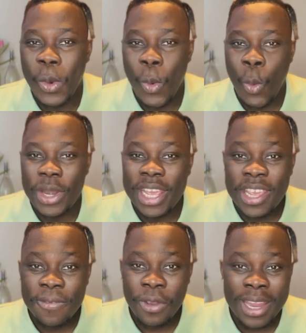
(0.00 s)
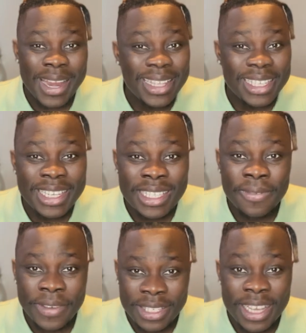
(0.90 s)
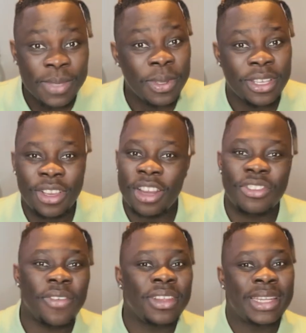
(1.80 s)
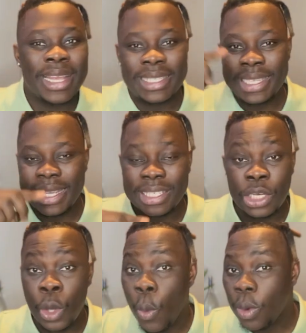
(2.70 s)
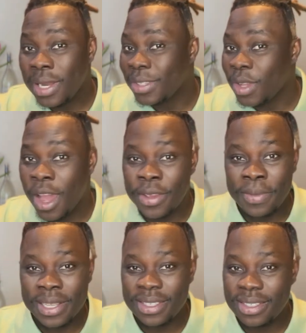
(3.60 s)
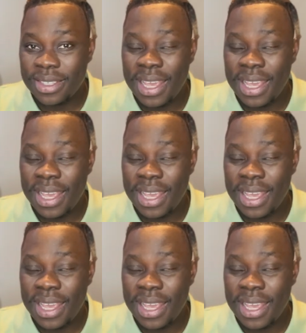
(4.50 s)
when they give you a 90 days visa, it means that you can travel in 90 days. No, that's not how it means.